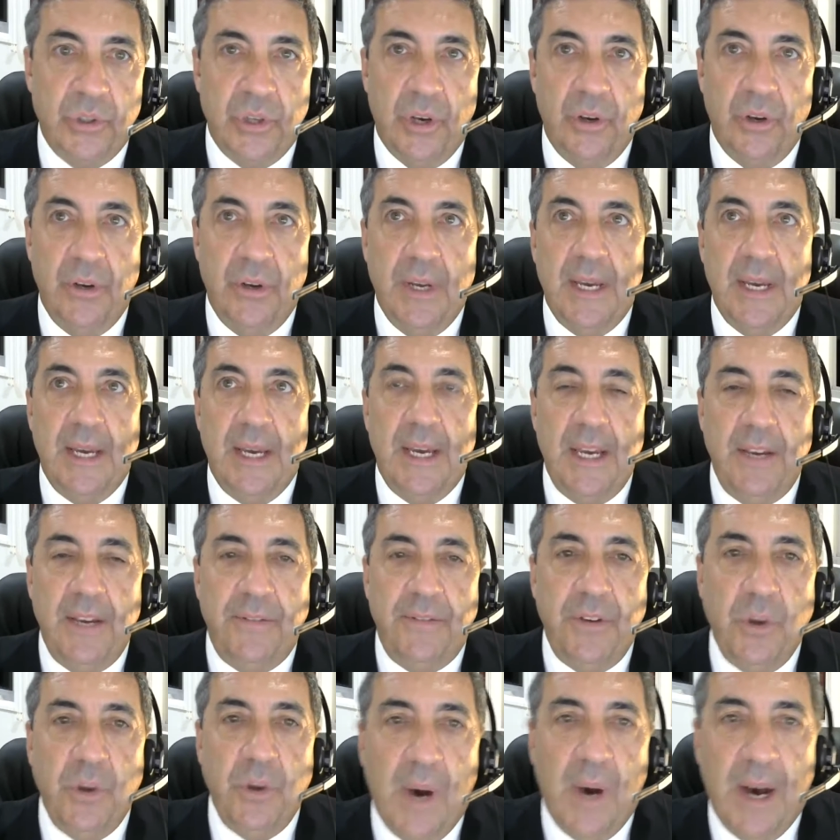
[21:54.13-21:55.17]
So
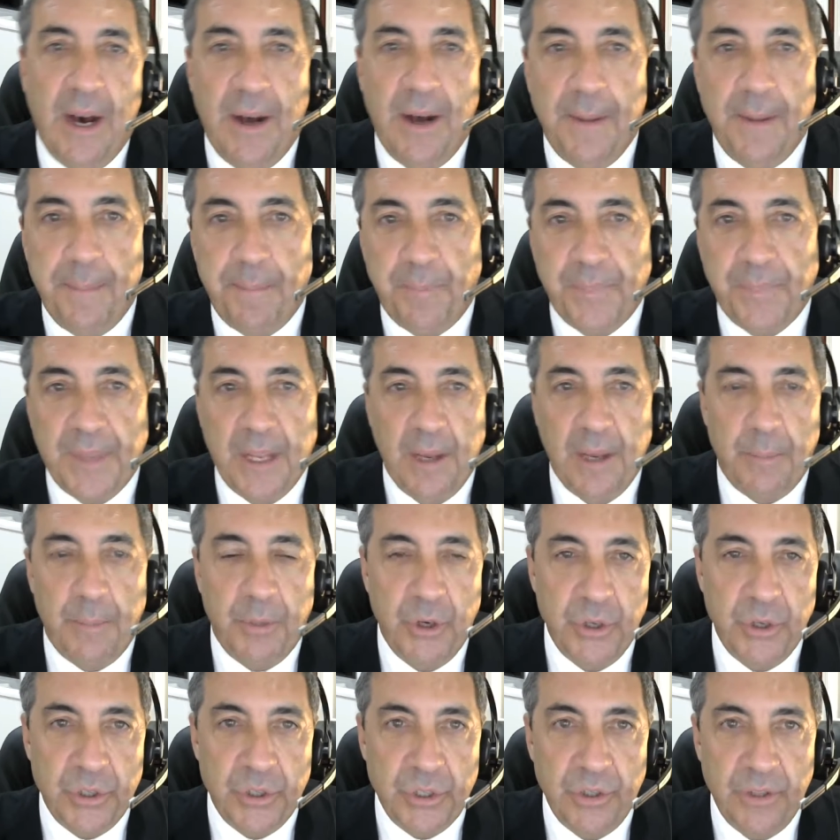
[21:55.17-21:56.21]
if you are a
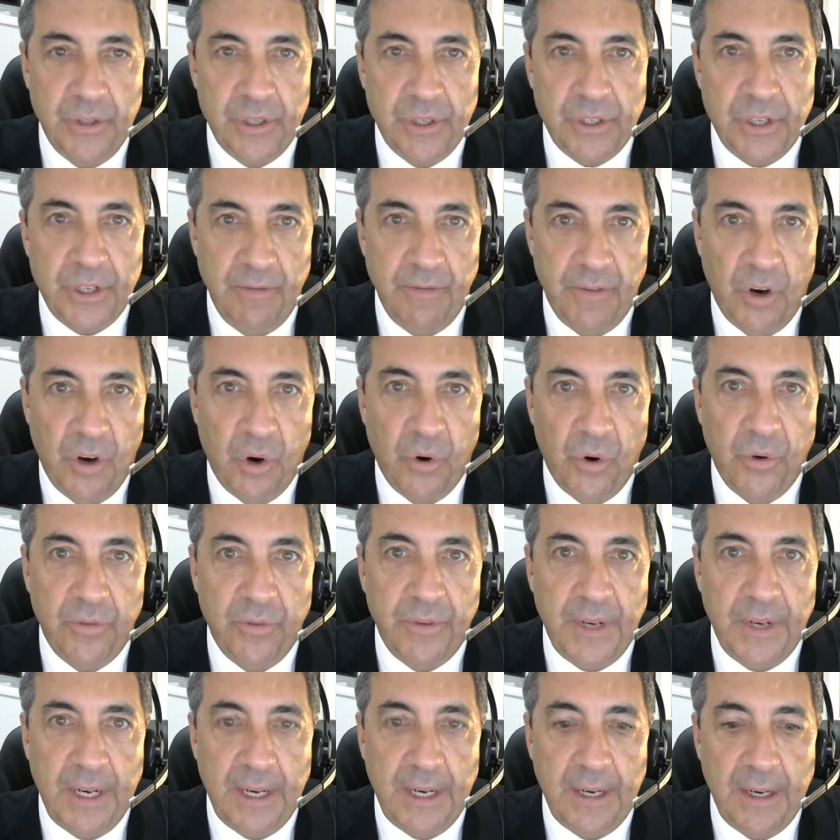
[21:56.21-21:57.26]
person that's
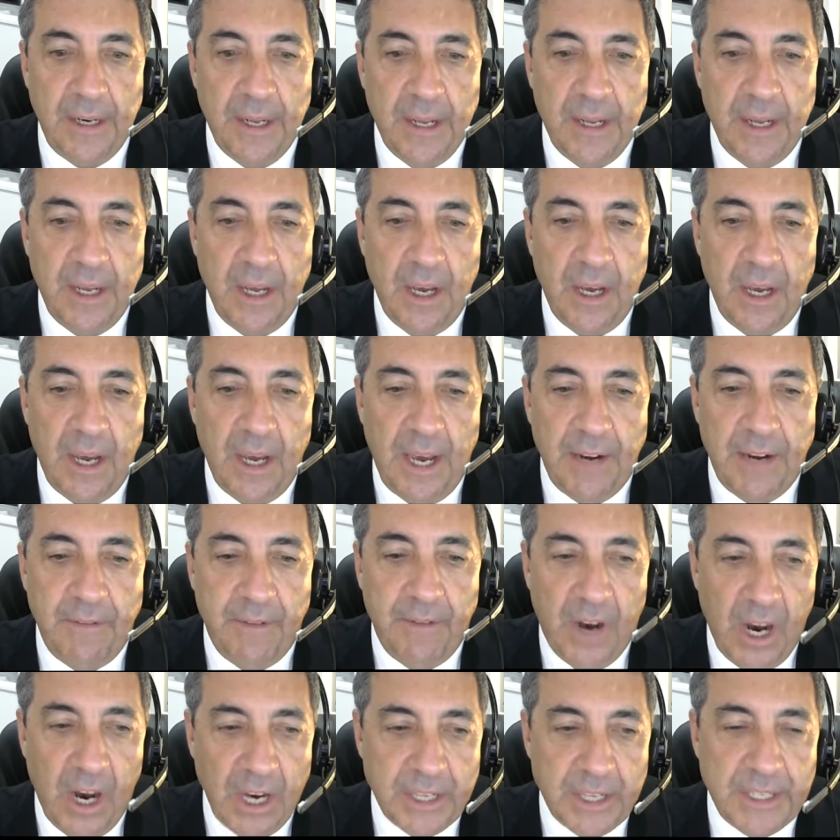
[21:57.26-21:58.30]
involved in
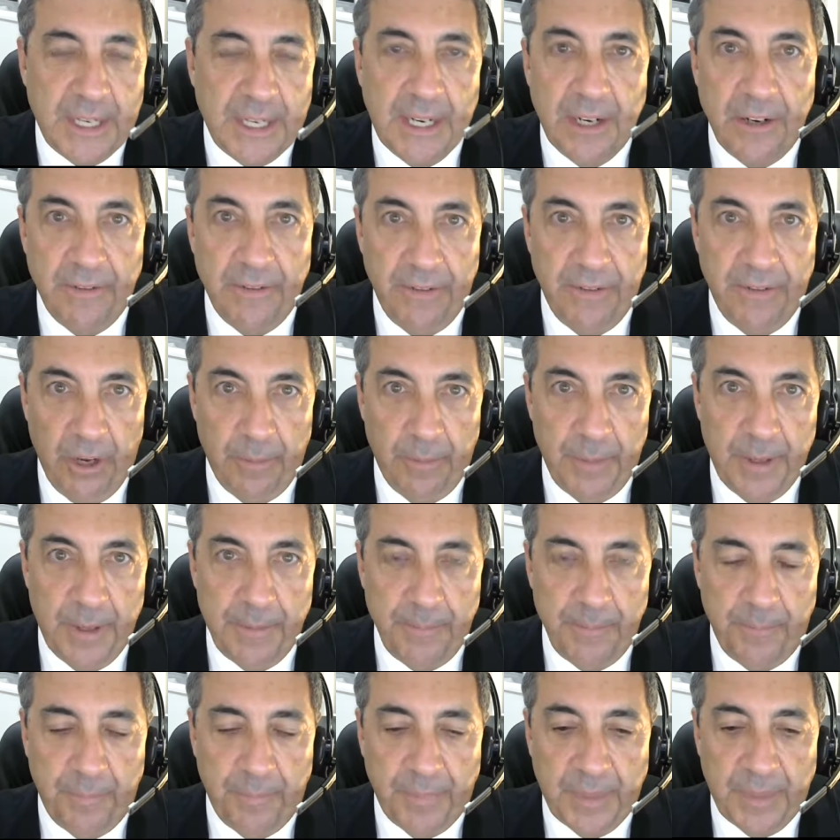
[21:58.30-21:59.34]
advising a developer,
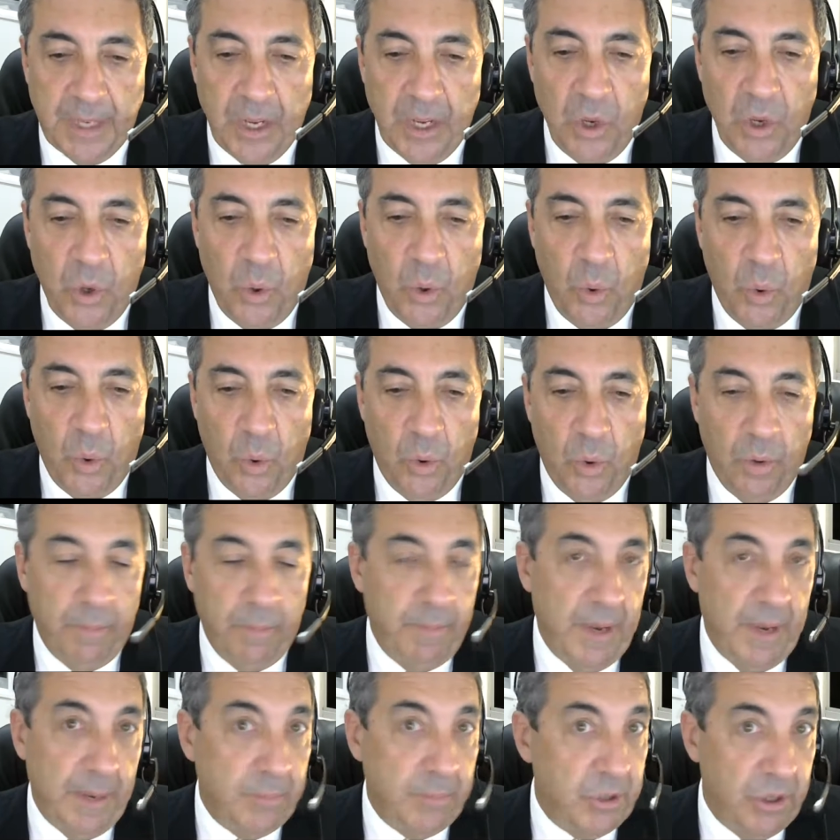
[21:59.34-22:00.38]
or
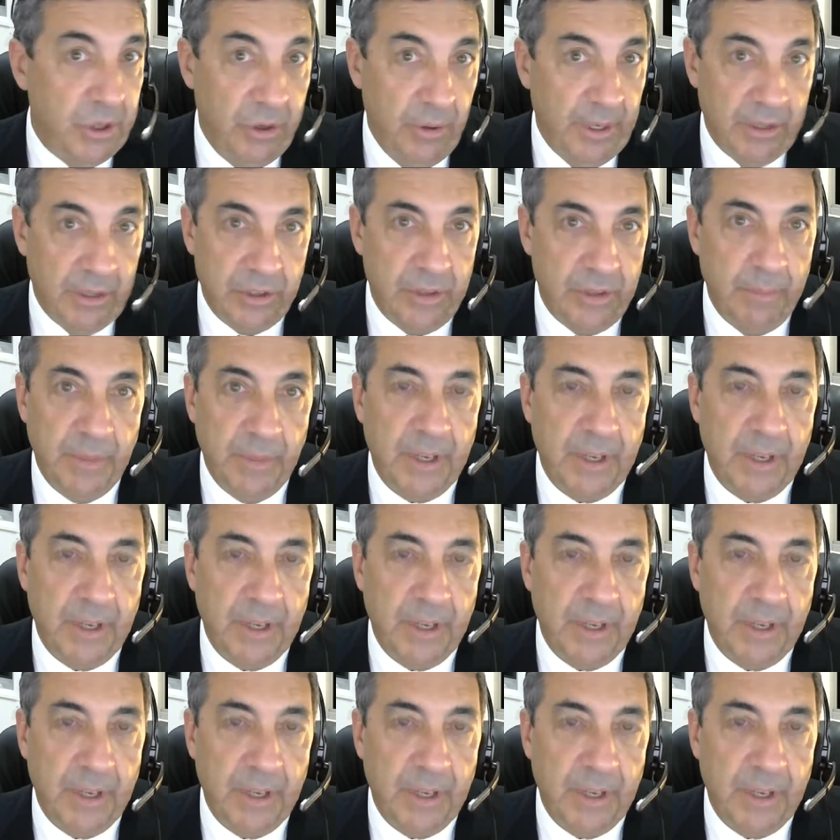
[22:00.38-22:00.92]
perhaps doing some